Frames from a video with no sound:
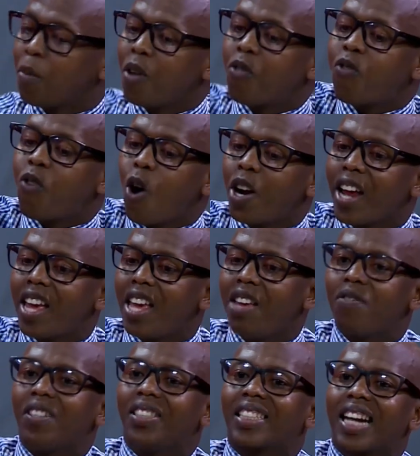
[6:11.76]
Before they
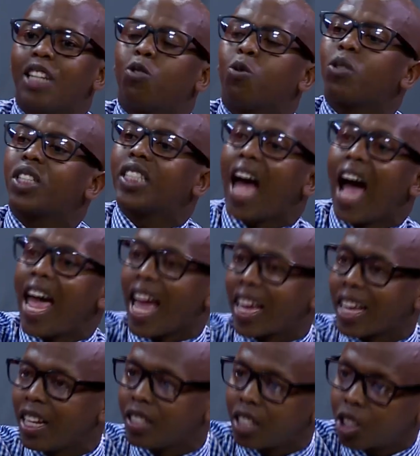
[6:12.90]
even try to sigh
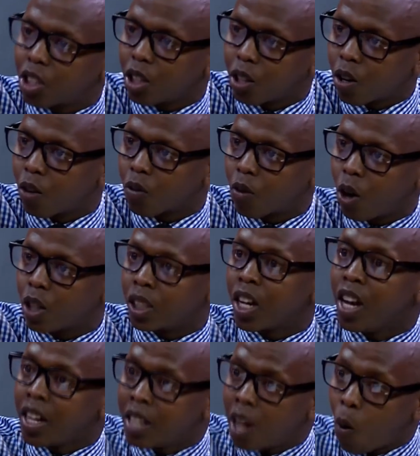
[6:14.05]
against the children of God,
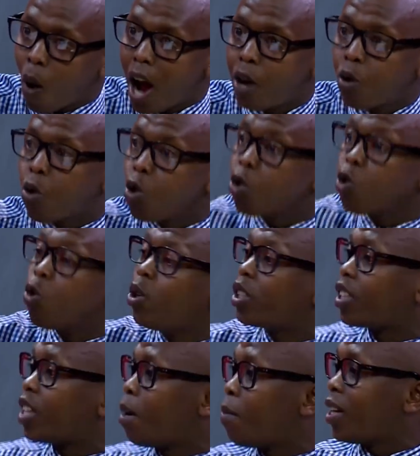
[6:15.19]
the one who
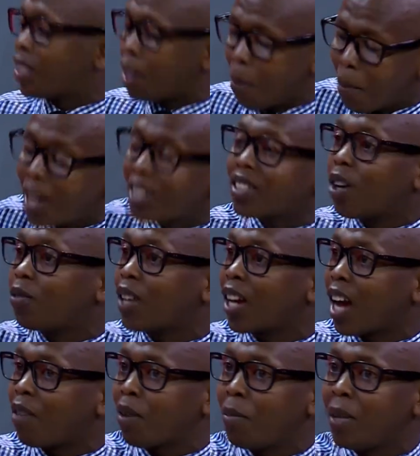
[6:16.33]
rules them as the master of the
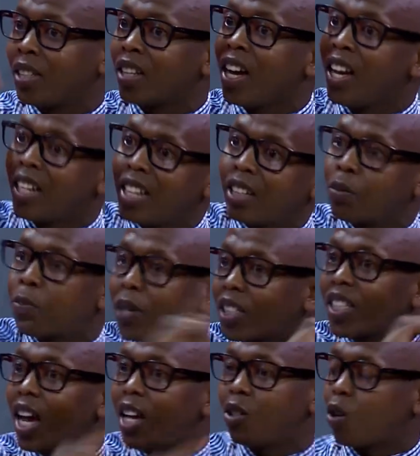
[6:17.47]
government that
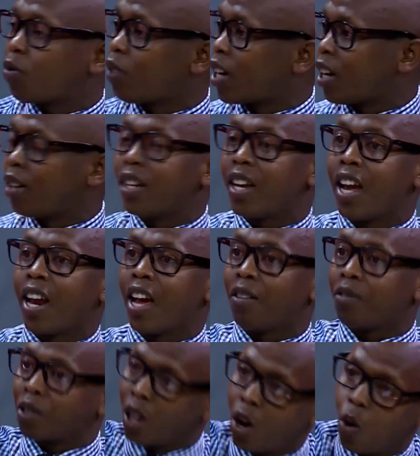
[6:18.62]
presides over their
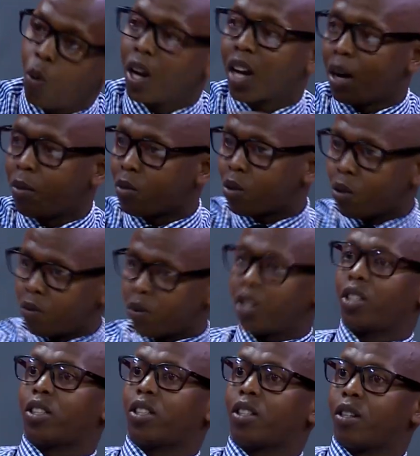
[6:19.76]
lives will come through for
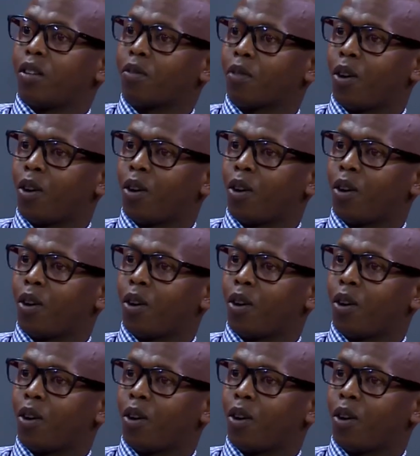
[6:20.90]
the children of